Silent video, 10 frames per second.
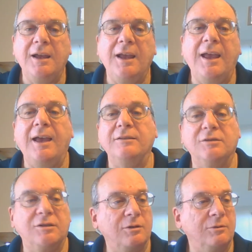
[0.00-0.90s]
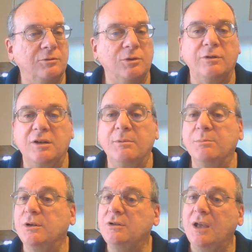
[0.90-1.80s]
And so George W.
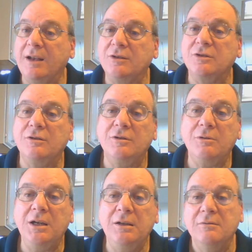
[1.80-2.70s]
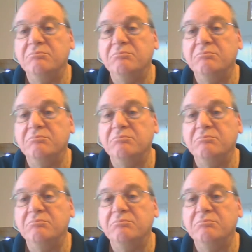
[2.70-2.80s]
Bush had his surgery,